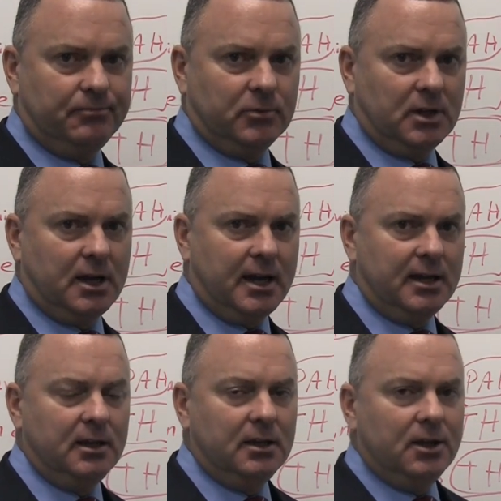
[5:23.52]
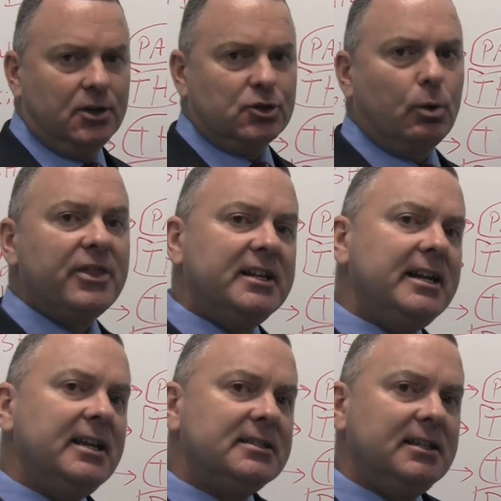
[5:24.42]
okay? So what the
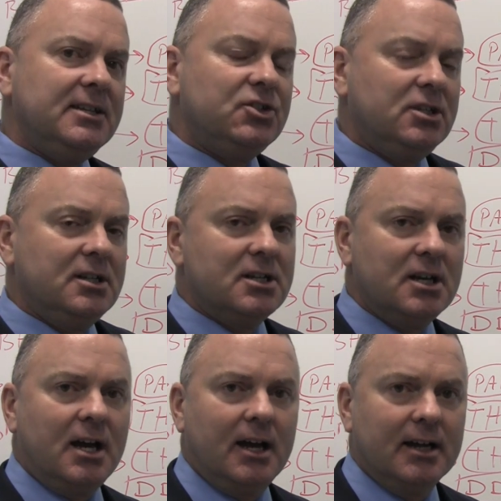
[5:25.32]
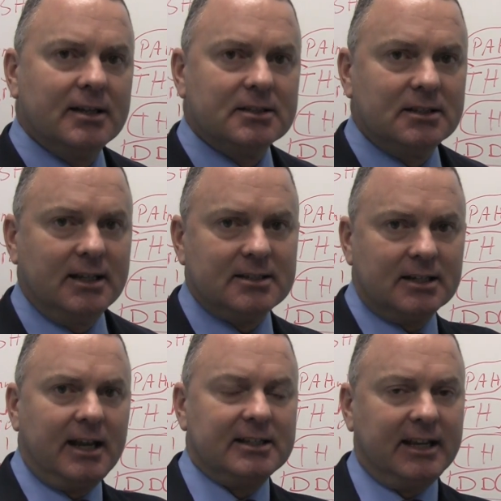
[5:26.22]
DDC gene does is it
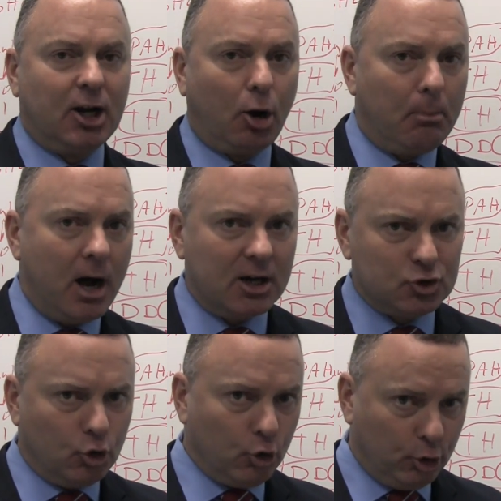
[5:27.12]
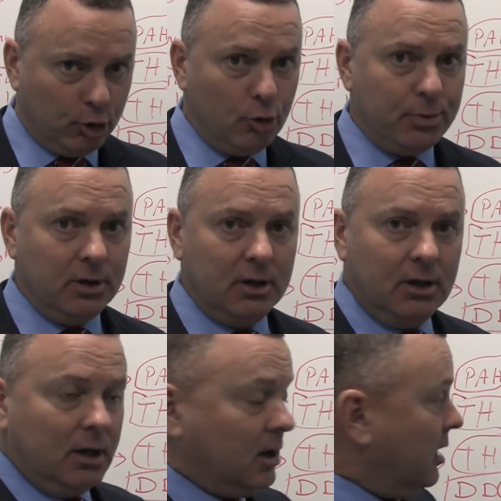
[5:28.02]
takes a carboxyl group
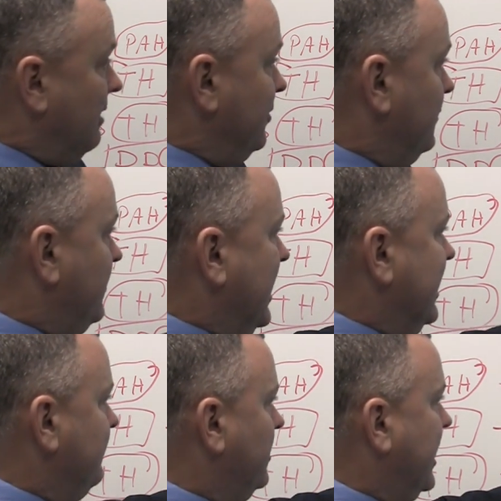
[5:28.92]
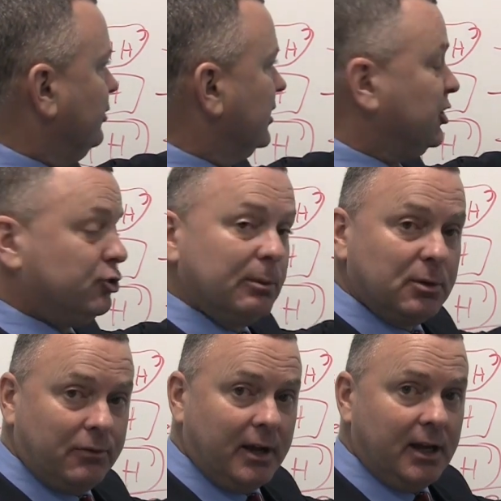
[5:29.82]
off the
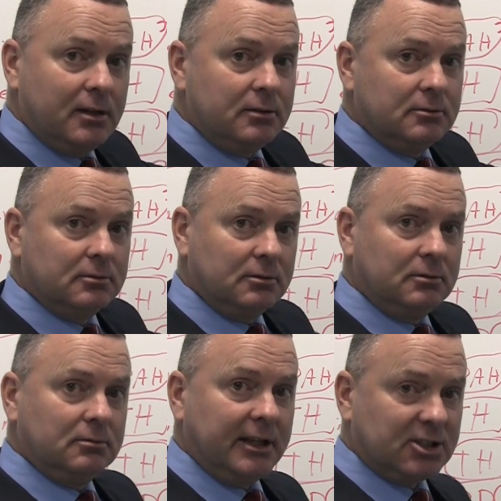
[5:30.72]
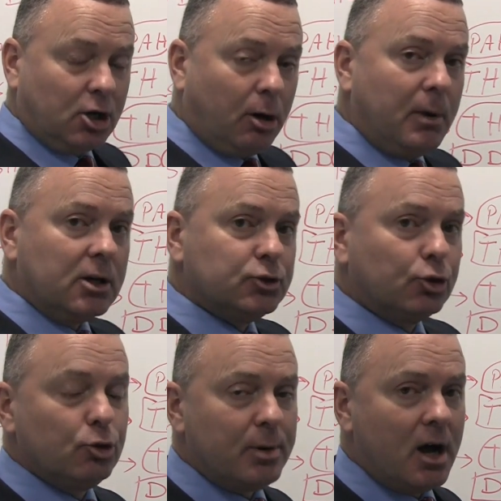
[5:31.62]
5-hydroxytryptophan, takes the carboxyl
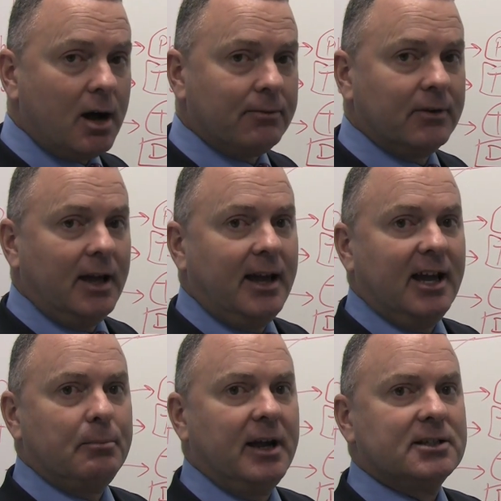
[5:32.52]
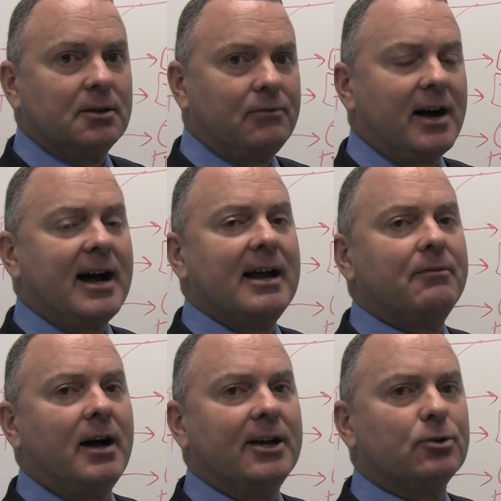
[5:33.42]
group off, and makes it
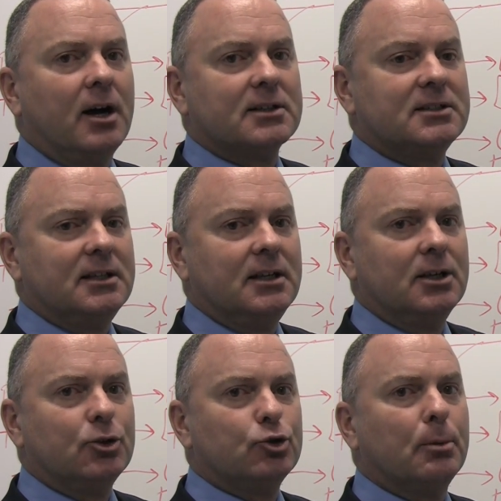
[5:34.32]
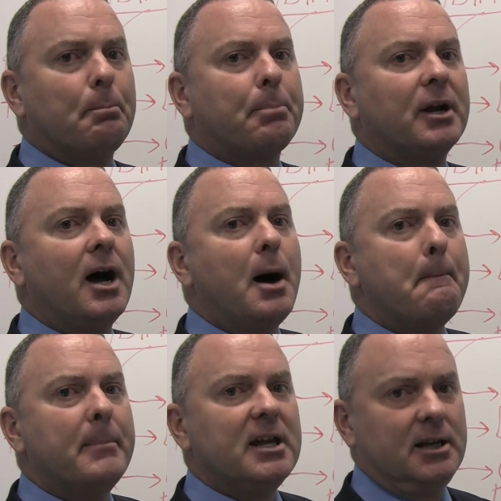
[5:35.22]

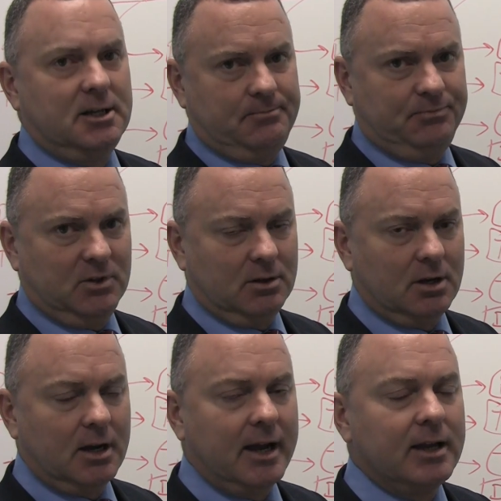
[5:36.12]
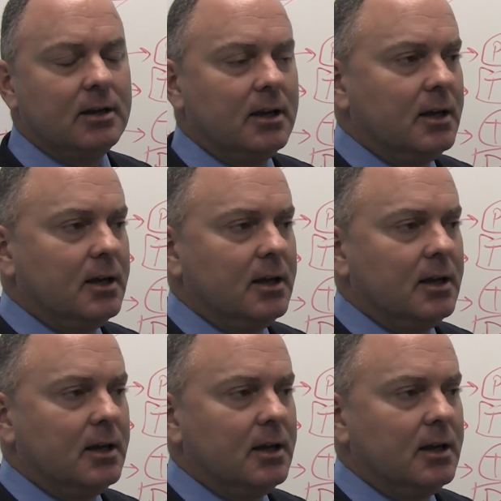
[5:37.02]
5-hydroxytryptamine, okay?